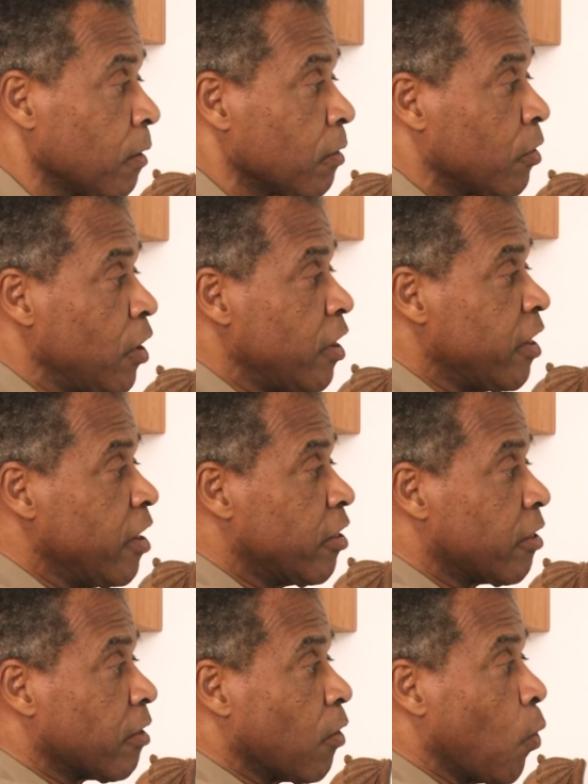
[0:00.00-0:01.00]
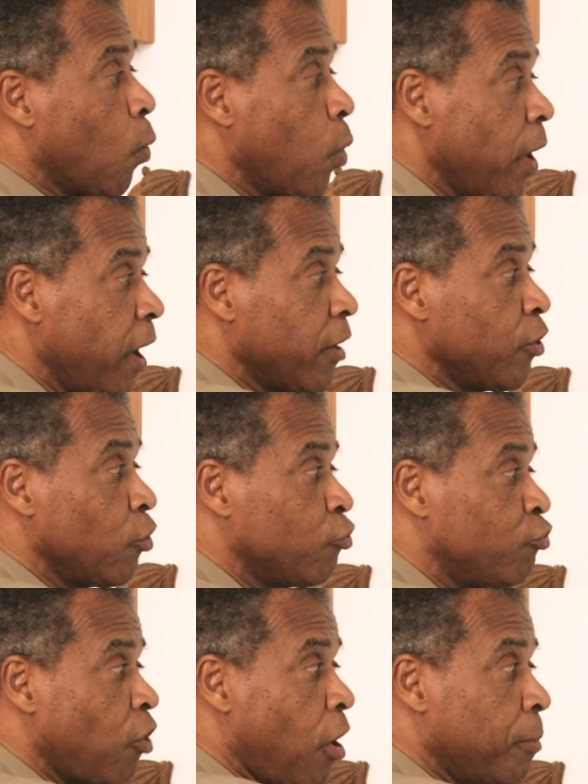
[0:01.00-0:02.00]
this is where your
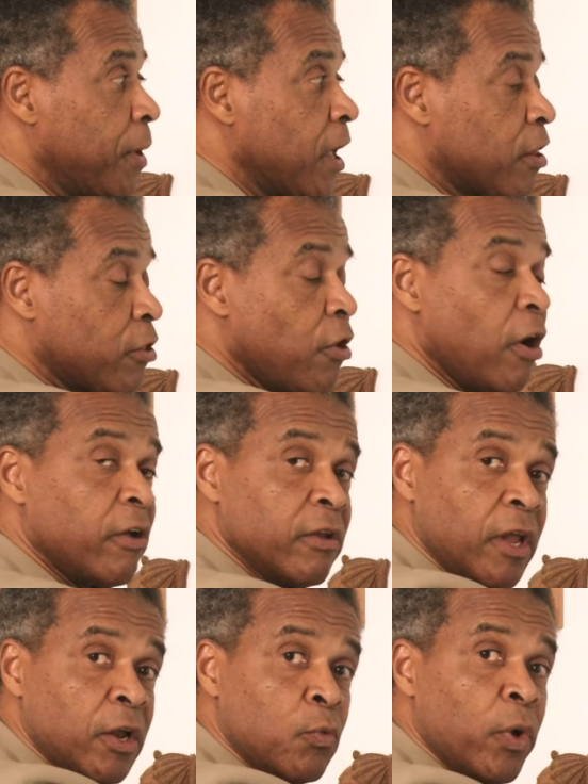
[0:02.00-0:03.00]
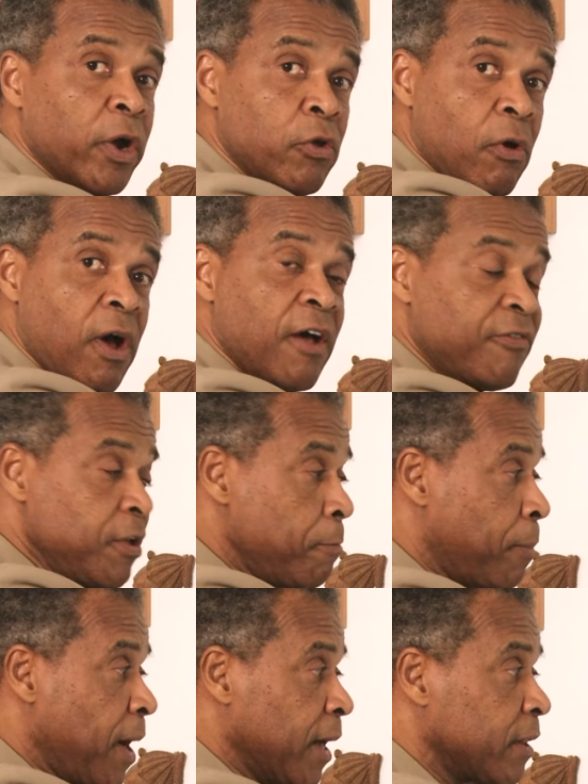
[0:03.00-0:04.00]
job gets done and where you have
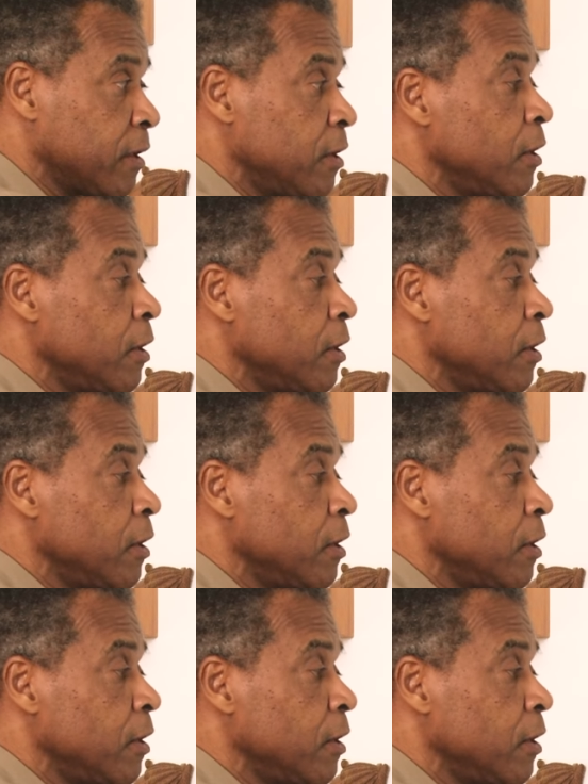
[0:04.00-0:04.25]
impact.